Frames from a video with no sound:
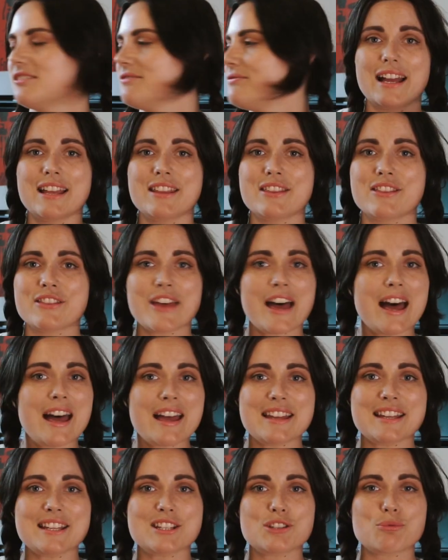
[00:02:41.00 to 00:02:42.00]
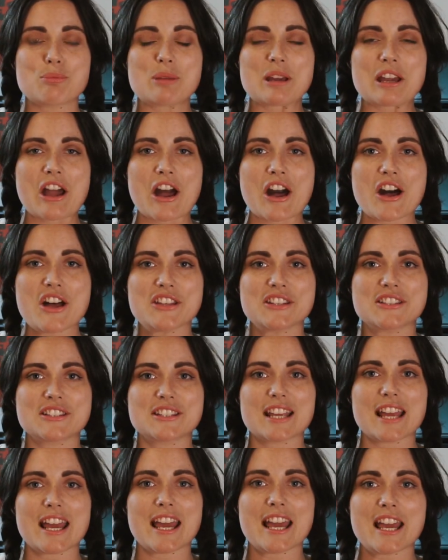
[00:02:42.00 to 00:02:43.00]
And that is
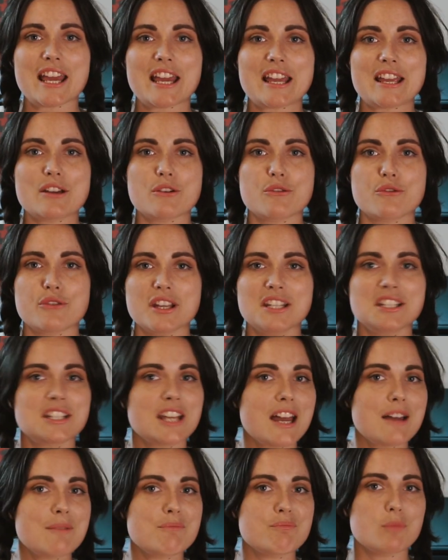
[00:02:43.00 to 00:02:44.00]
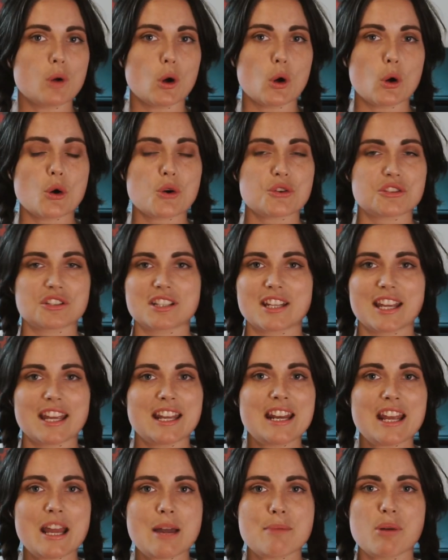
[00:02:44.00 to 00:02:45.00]
because a fitter or
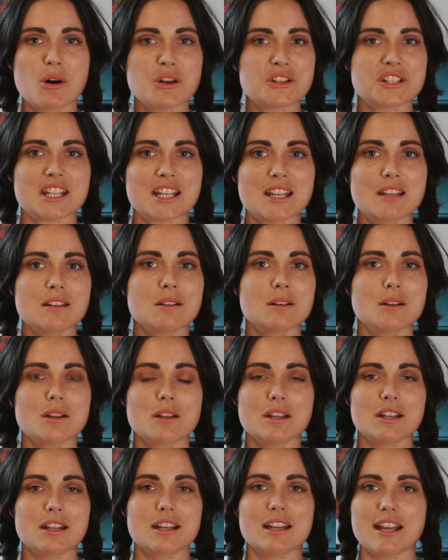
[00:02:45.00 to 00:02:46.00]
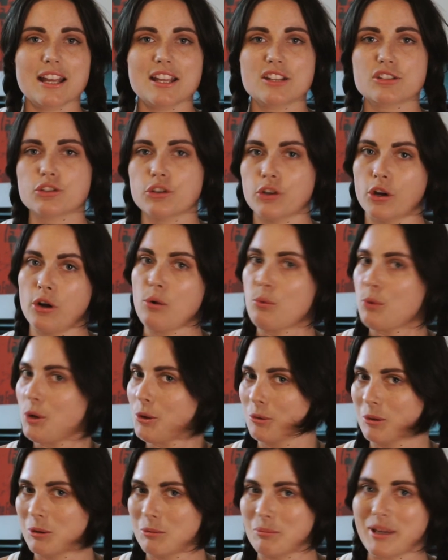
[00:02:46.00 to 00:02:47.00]
skinnier body is not
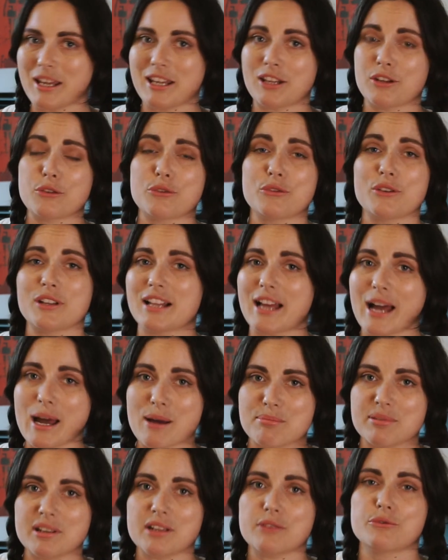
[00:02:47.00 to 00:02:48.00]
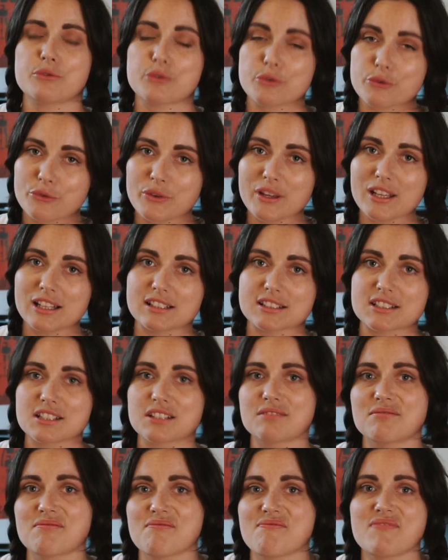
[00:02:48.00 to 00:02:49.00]
what will make you feel happy and fulfilled.
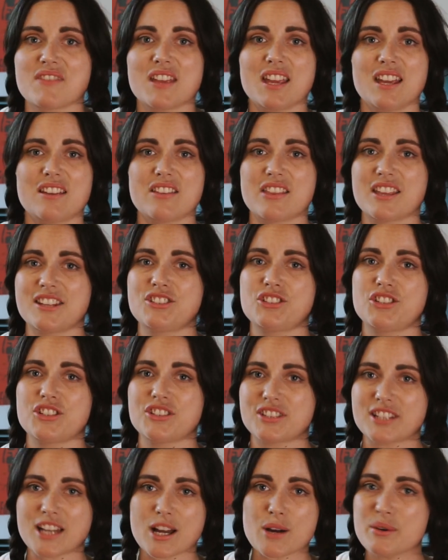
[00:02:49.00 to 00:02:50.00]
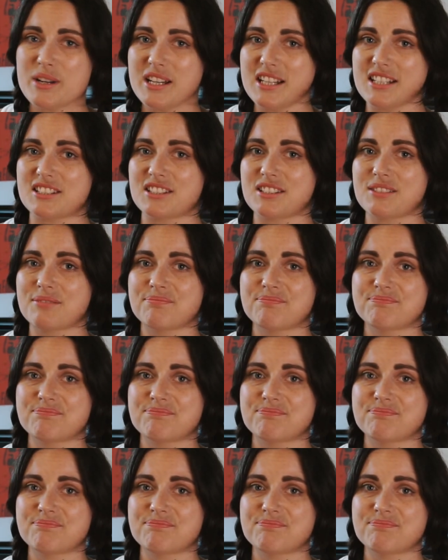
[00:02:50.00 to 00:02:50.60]
That's just how it is.